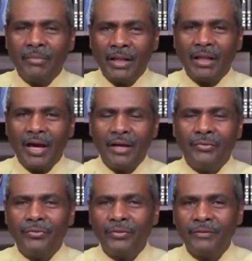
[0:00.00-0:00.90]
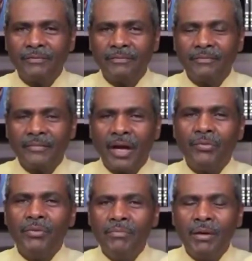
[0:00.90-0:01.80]
my life. I
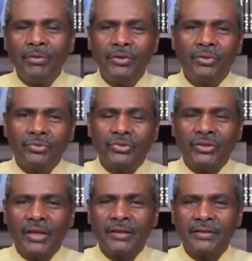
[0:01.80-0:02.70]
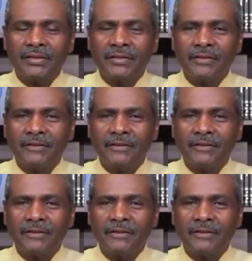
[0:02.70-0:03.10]
remember those things.